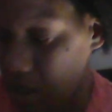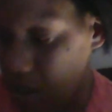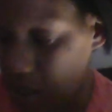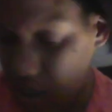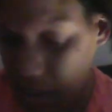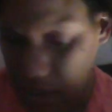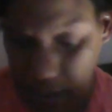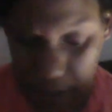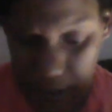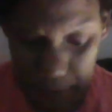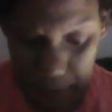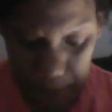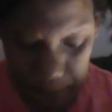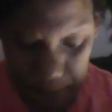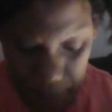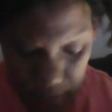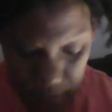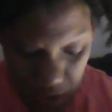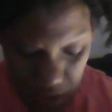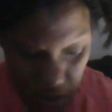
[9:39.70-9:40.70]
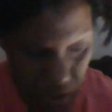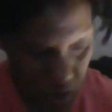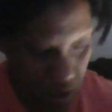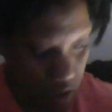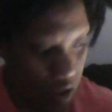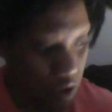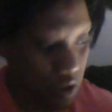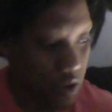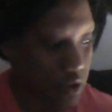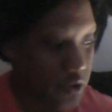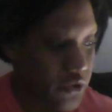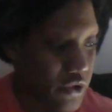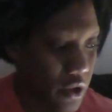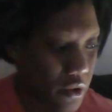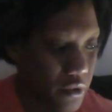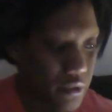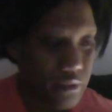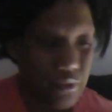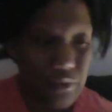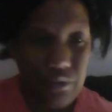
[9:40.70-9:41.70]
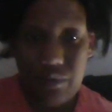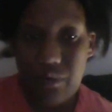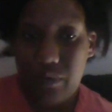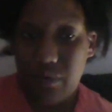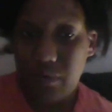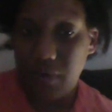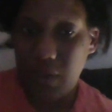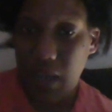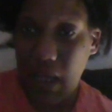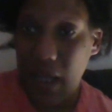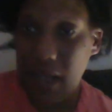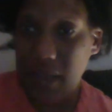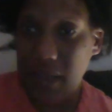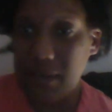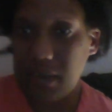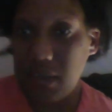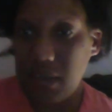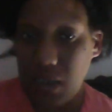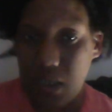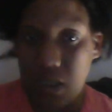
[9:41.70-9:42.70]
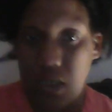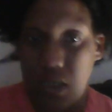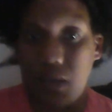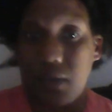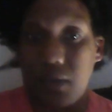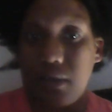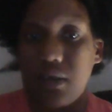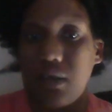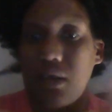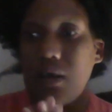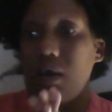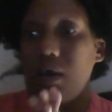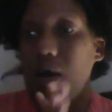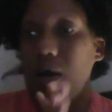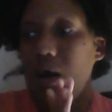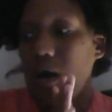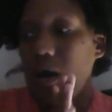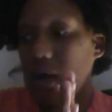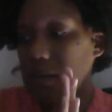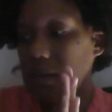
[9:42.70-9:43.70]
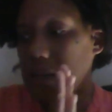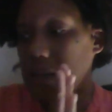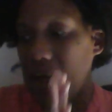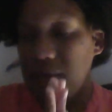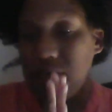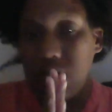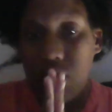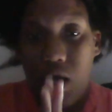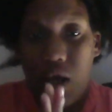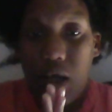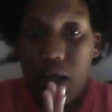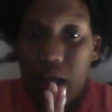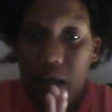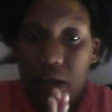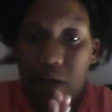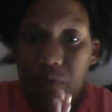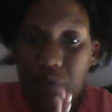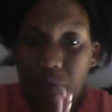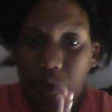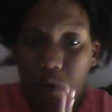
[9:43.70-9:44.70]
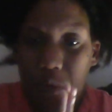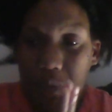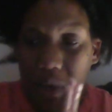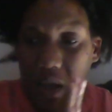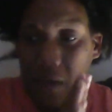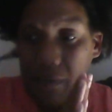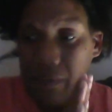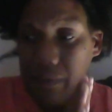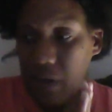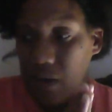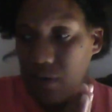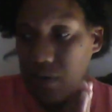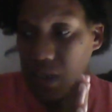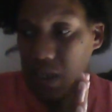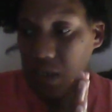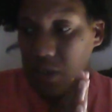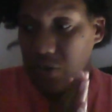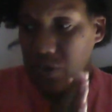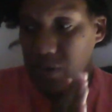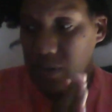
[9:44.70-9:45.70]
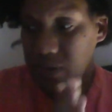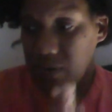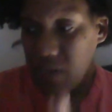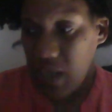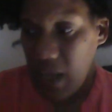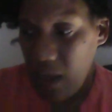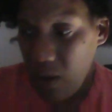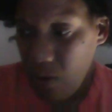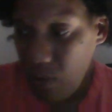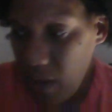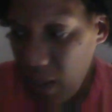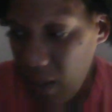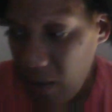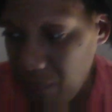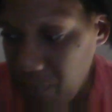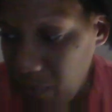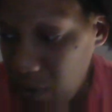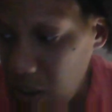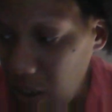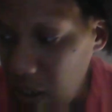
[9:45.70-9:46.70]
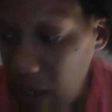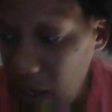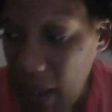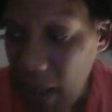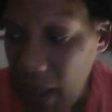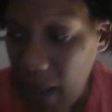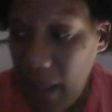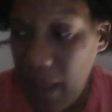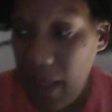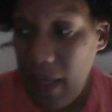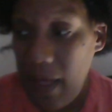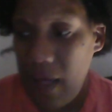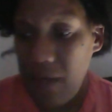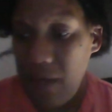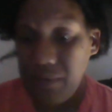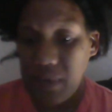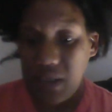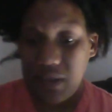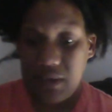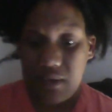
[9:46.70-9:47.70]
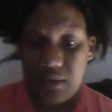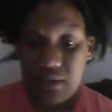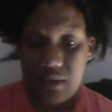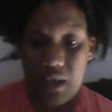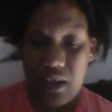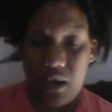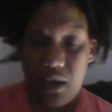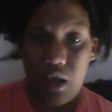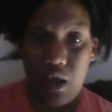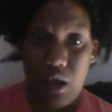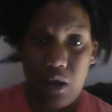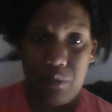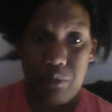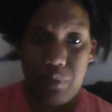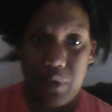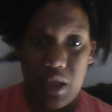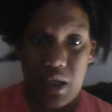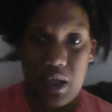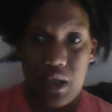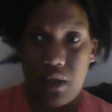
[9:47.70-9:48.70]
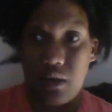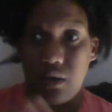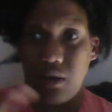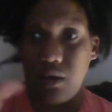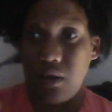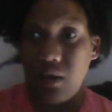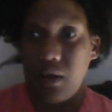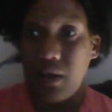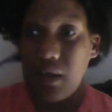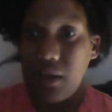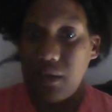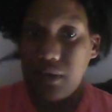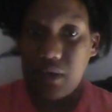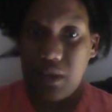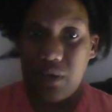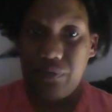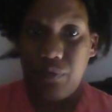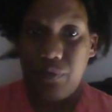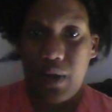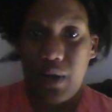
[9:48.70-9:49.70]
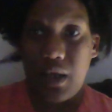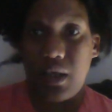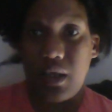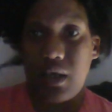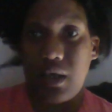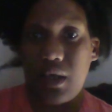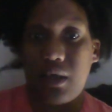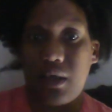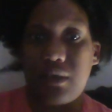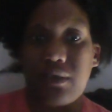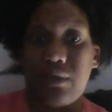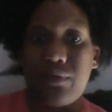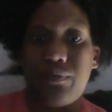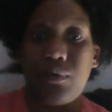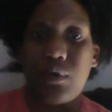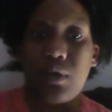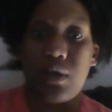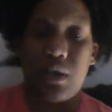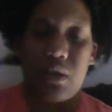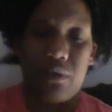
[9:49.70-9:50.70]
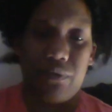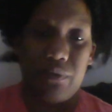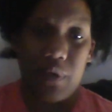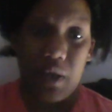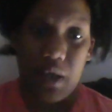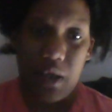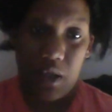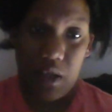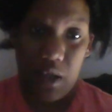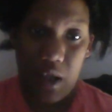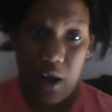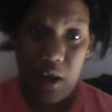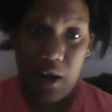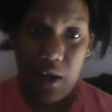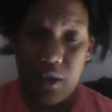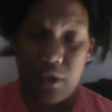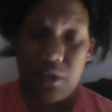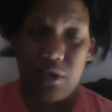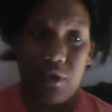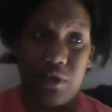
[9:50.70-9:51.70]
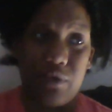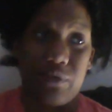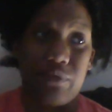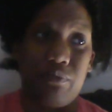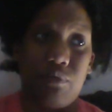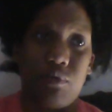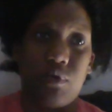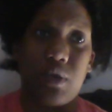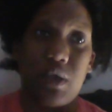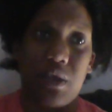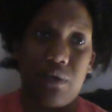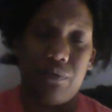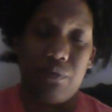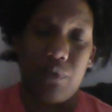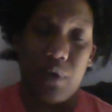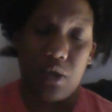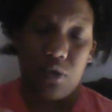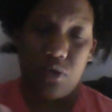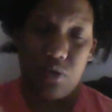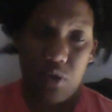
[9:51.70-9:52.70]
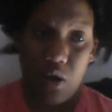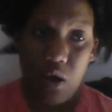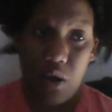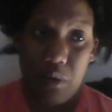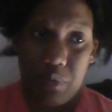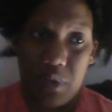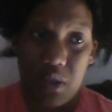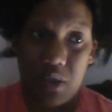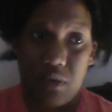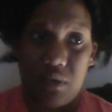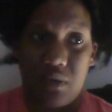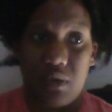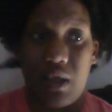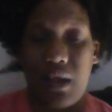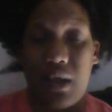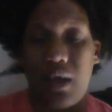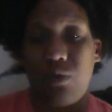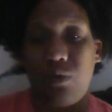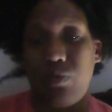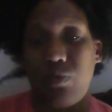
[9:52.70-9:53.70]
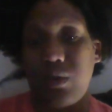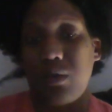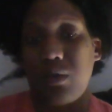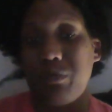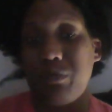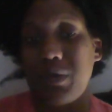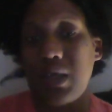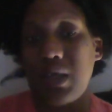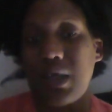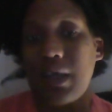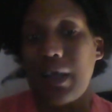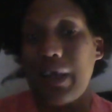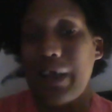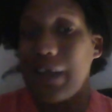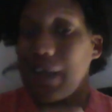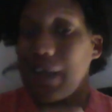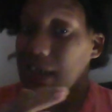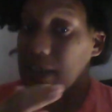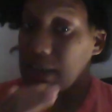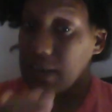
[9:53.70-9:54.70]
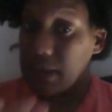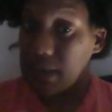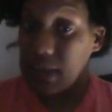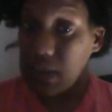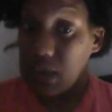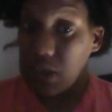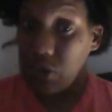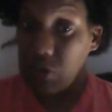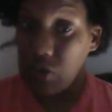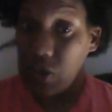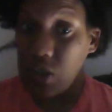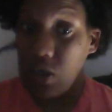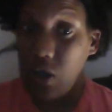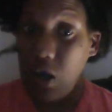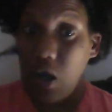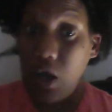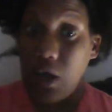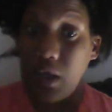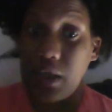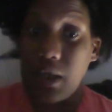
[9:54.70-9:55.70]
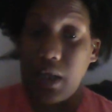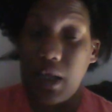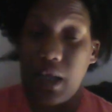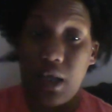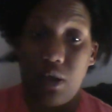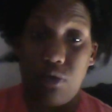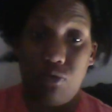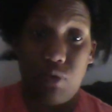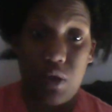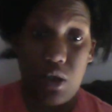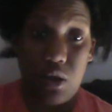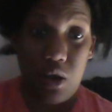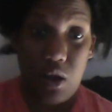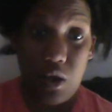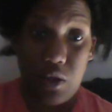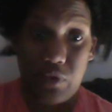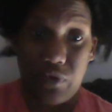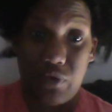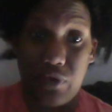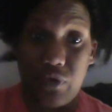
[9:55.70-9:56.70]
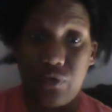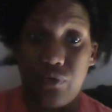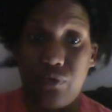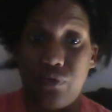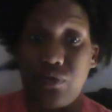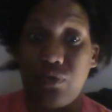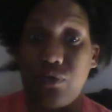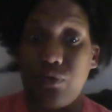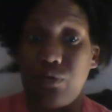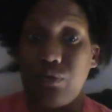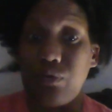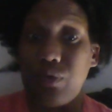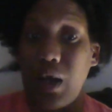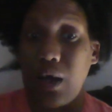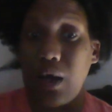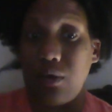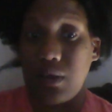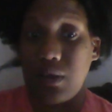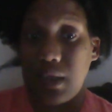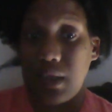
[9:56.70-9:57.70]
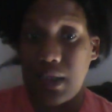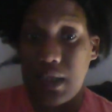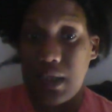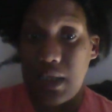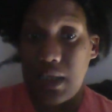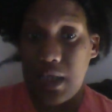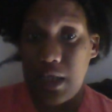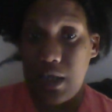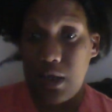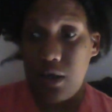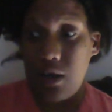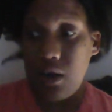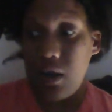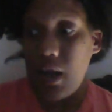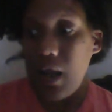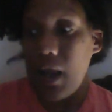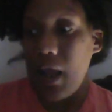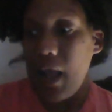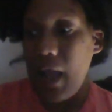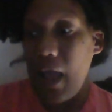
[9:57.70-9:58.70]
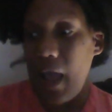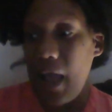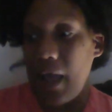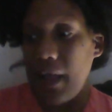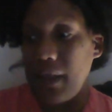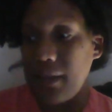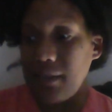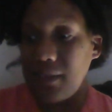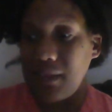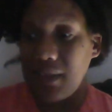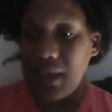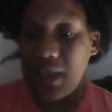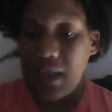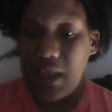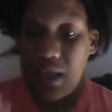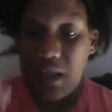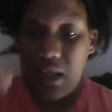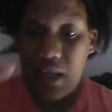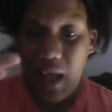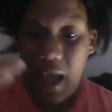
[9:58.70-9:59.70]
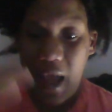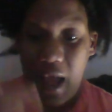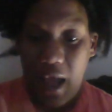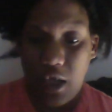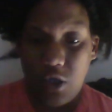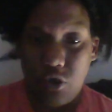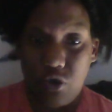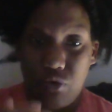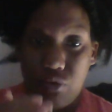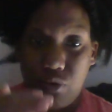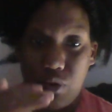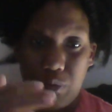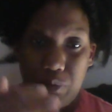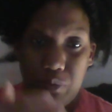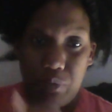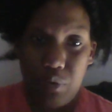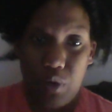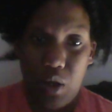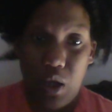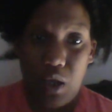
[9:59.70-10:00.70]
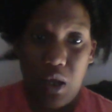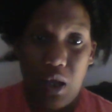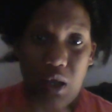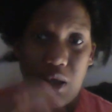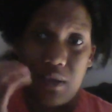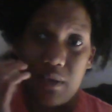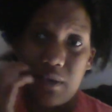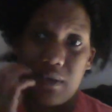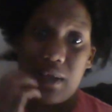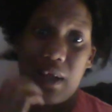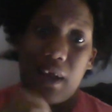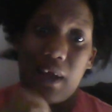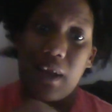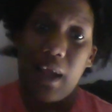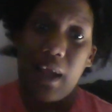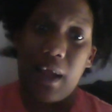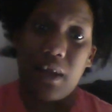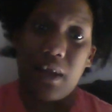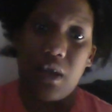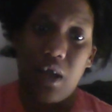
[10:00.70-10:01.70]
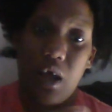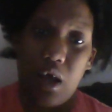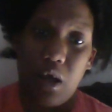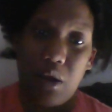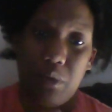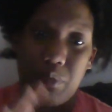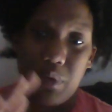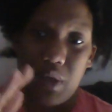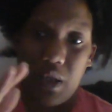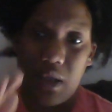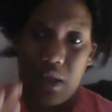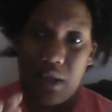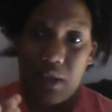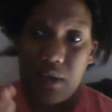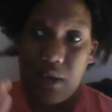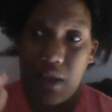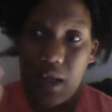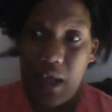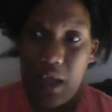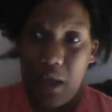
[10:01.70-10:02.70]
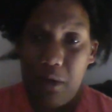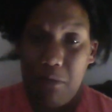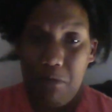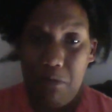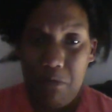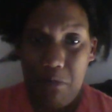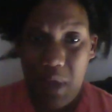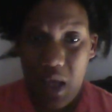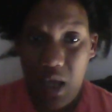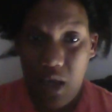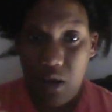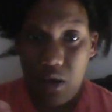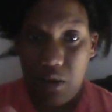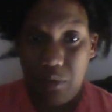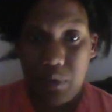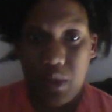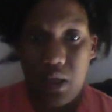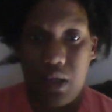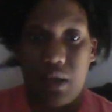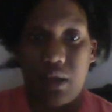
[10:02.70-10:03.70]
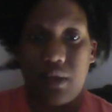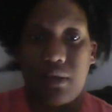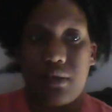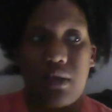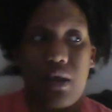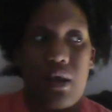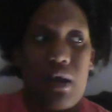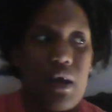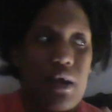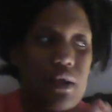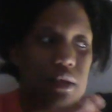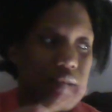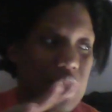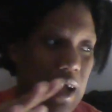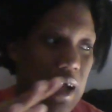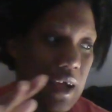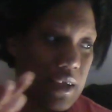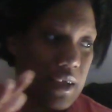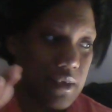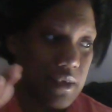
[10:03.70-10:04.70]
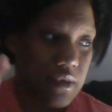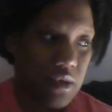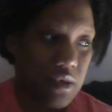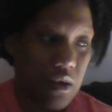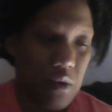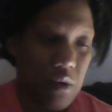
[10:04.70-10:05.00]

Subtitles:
Honey. So that's it. That's not it for my foundations. However, I have it set up in different kits for different characters, for different topics that I will be teaching on in regards to throughout the year, and the actual products that end up in a makeup kit that